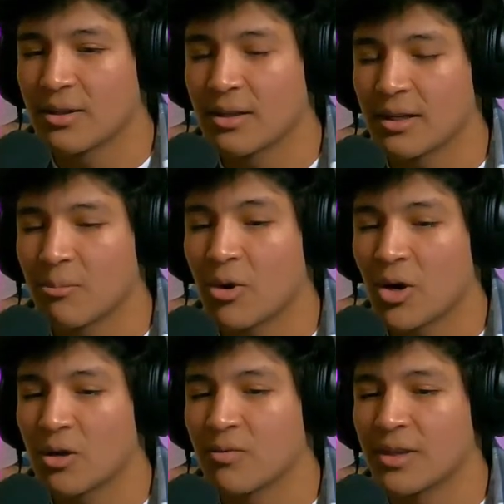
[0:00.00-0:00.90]
a
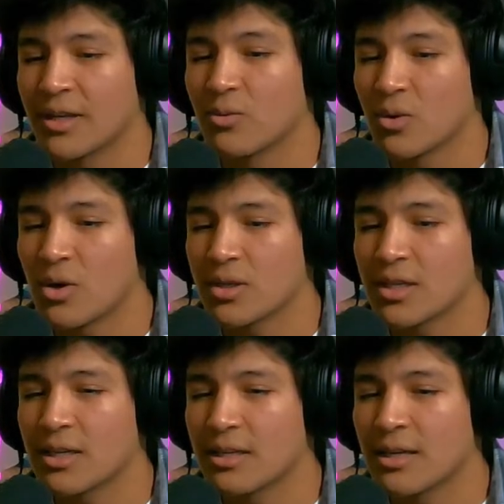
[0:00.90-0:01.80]
part of it, like we're all
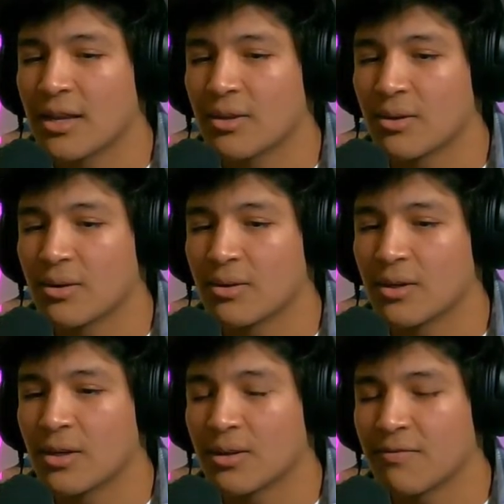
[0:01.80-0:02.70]
together, you
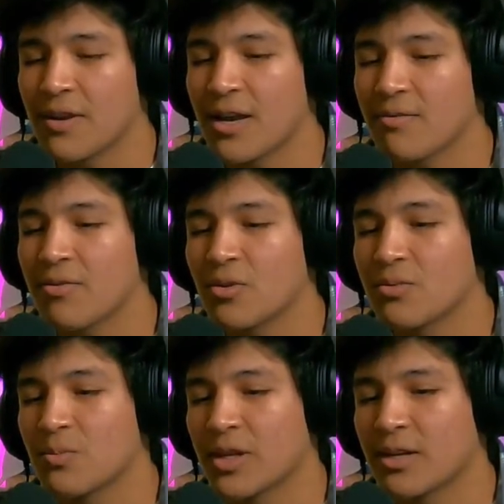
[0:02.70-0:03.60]
know. The fan feels
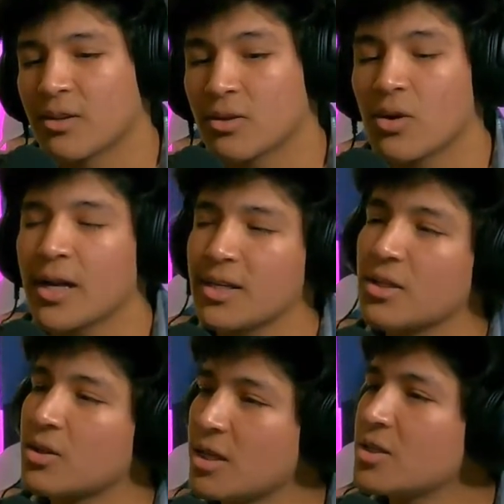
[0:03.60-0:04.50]
like I guess
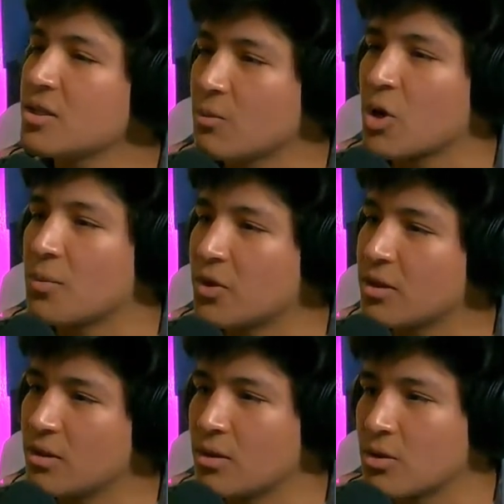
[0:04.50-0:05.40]
it's just the problem with
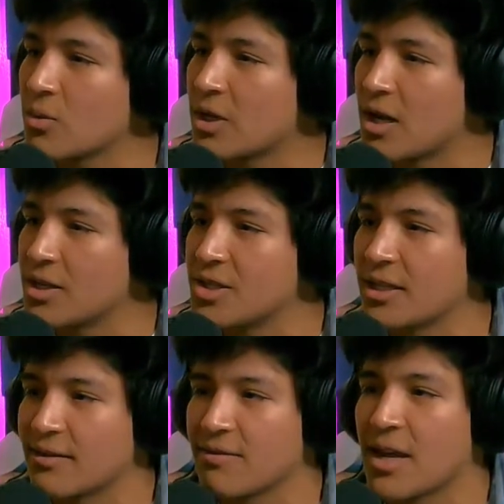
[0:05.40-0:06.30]
the terminology,
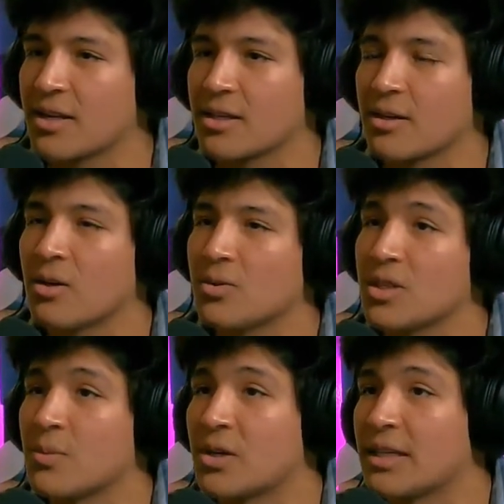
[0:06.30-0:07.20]
like fans, like, oh, it's
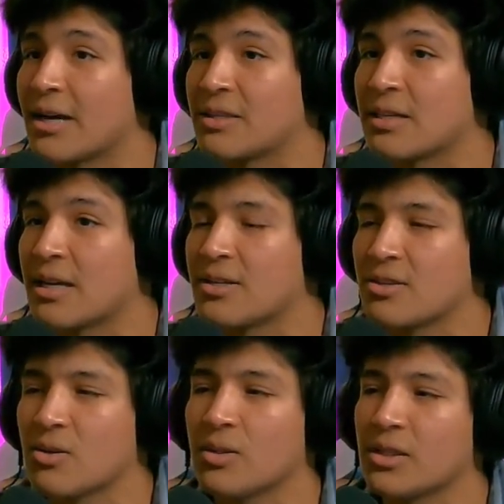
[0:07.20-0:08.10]
someone on the outside just
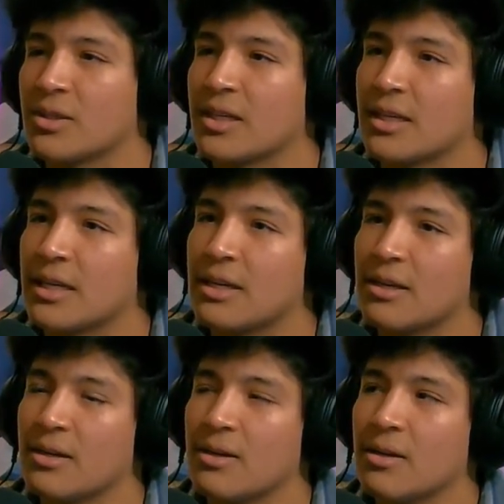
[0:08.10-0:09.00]
only looking
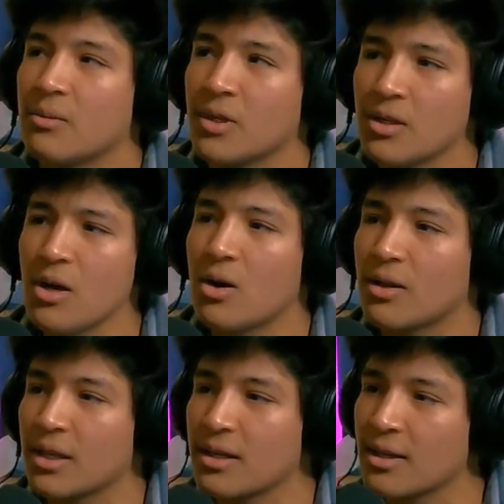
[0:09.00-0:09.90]
in. Like, no,
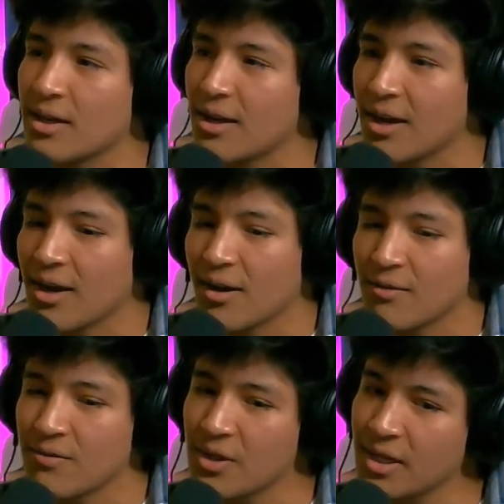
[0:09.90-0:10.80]
like,
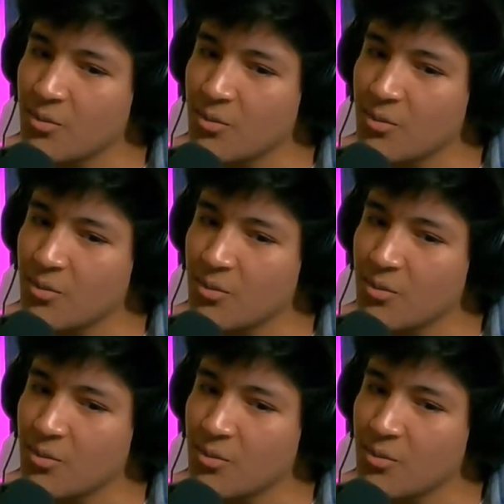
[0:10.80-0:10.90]
feel like I'm